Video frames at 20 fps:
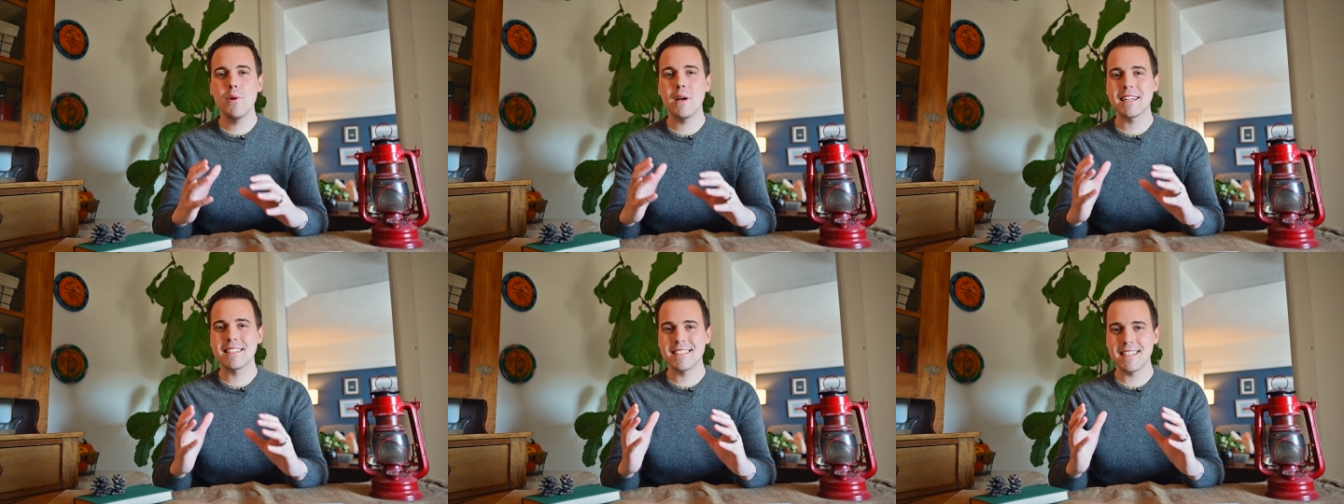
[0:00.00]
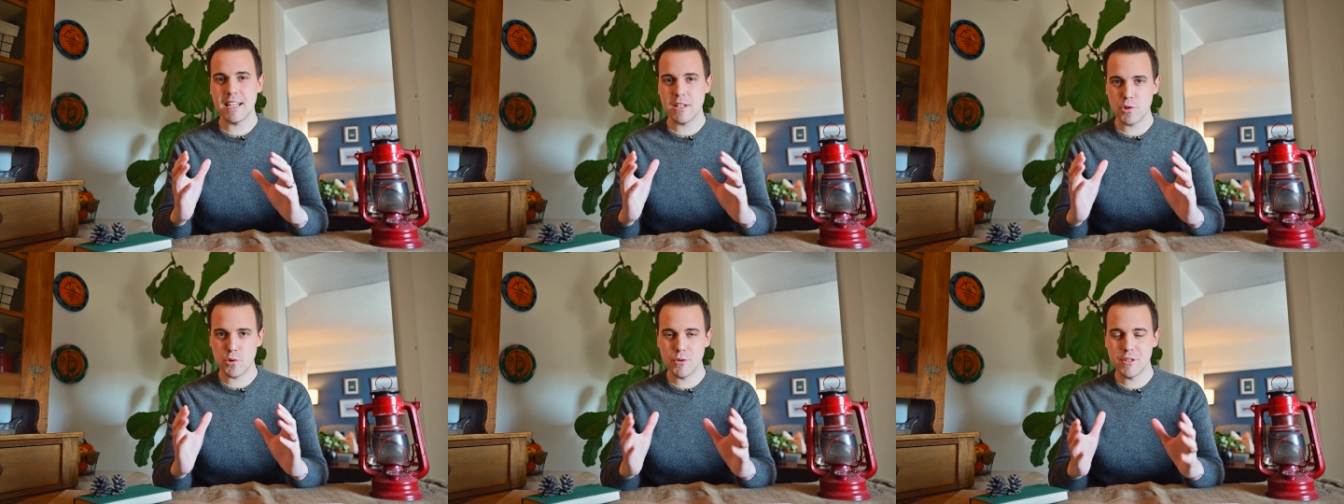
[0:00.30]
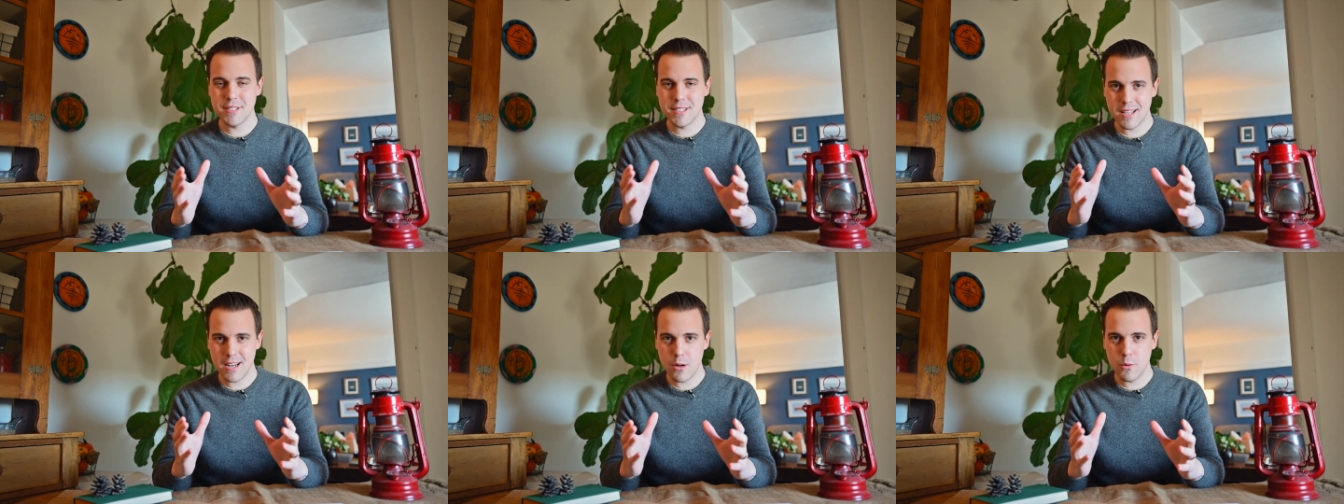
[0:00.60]

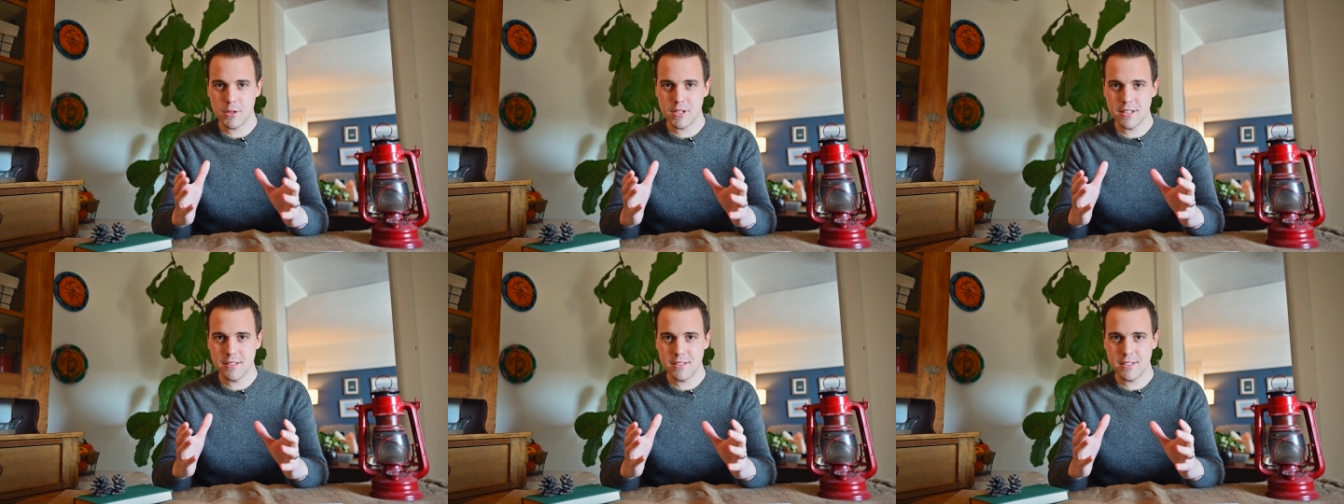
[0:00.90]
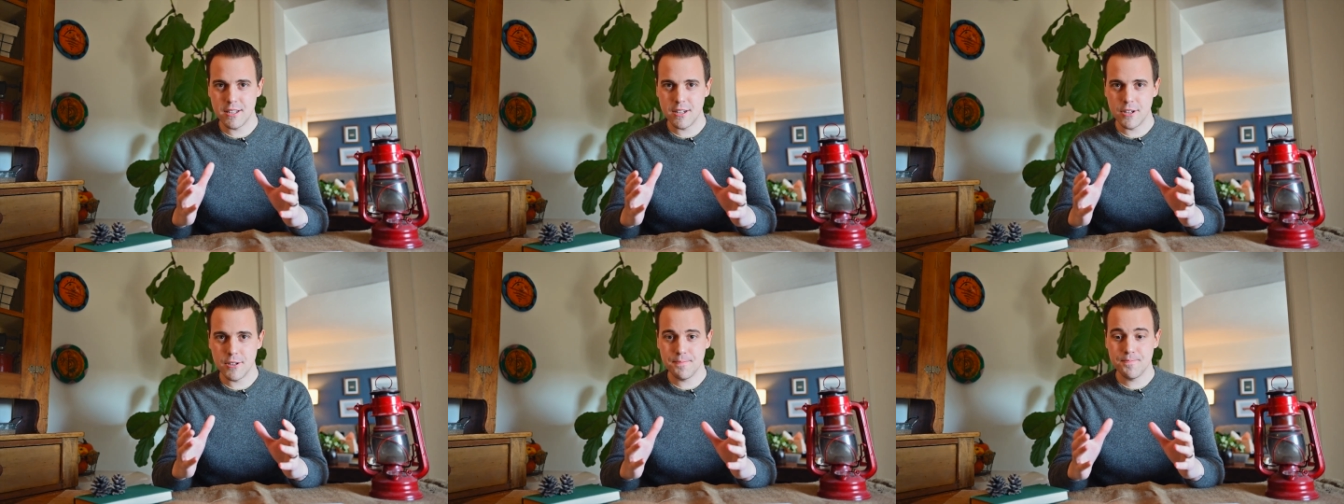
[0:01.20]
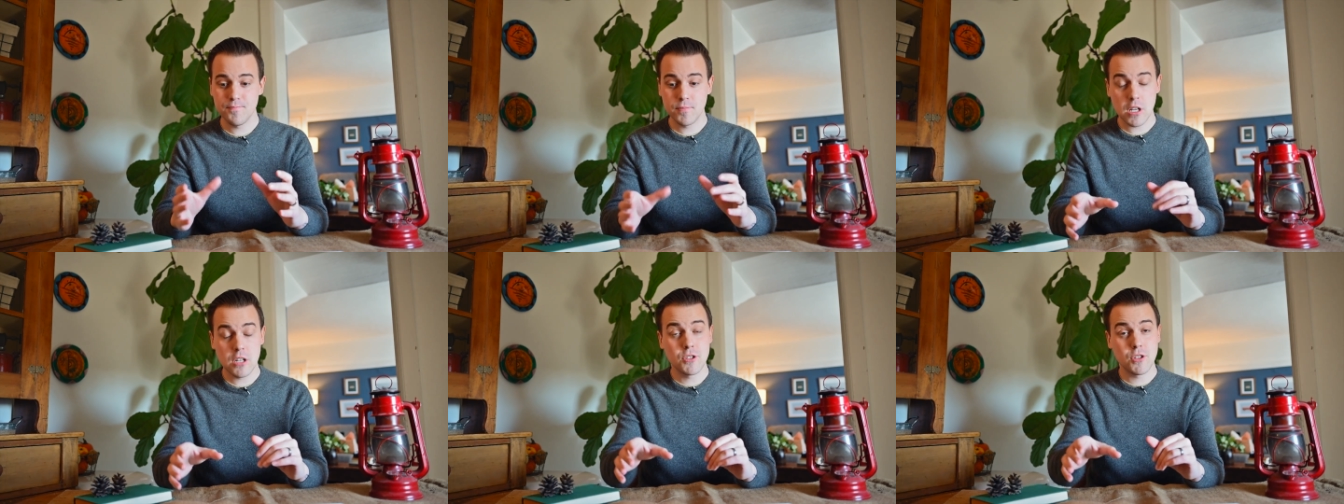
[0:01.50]
accessories that I would consider,
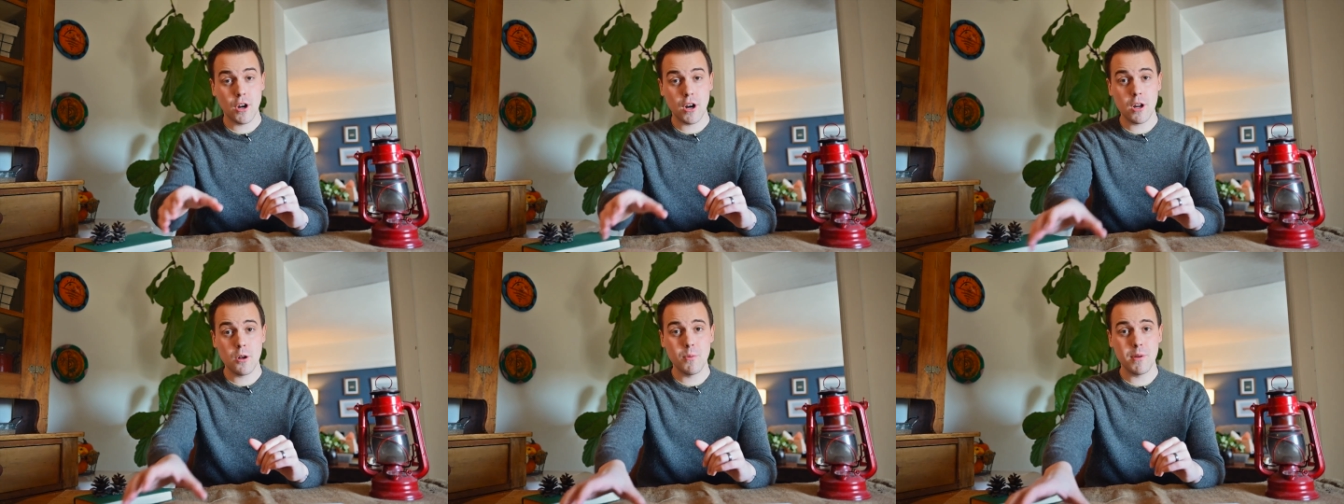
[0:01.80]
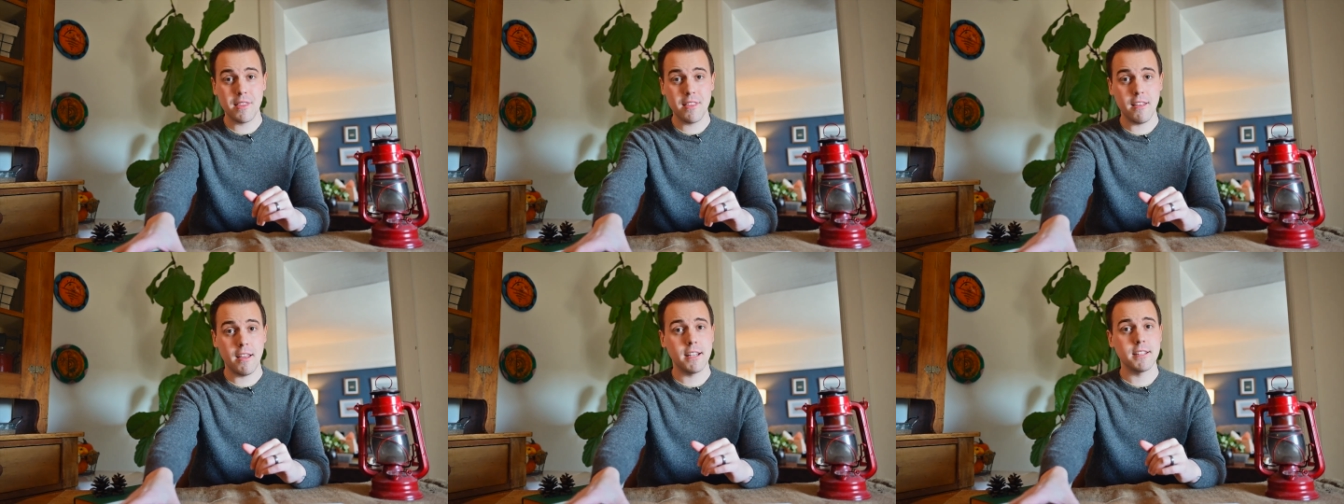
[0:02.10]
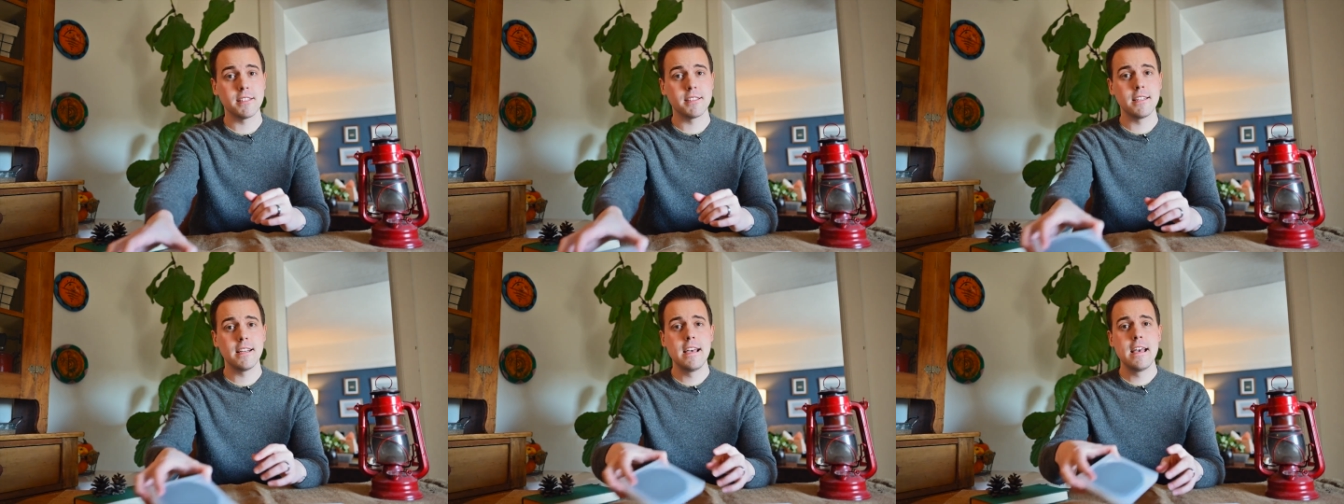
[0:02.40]
starting with
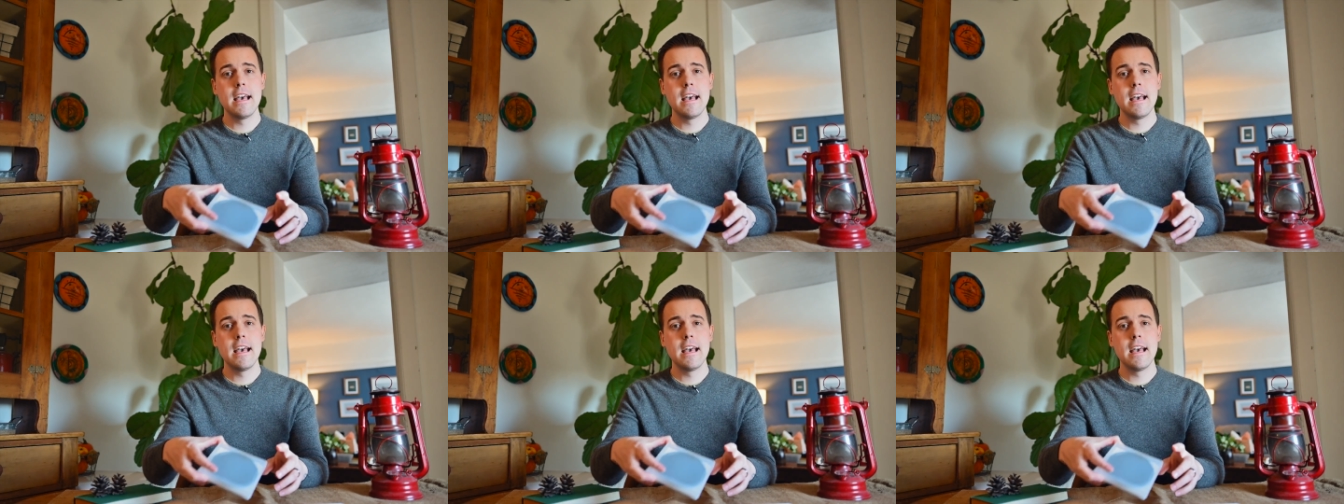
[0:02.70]
this.